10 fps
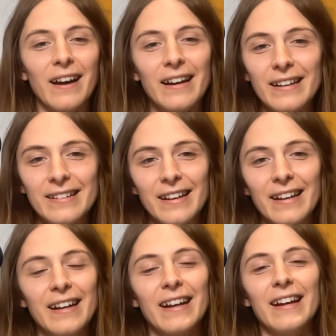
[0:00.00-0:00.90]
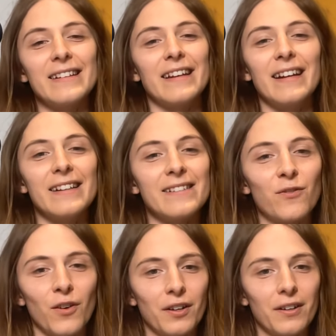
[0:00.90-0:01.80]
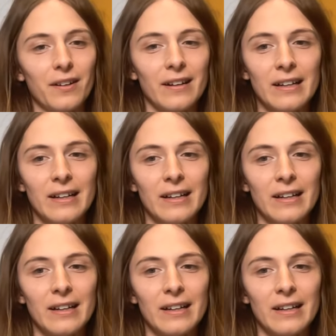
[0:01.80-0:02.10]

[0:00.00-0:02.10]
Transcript: it it it's fun.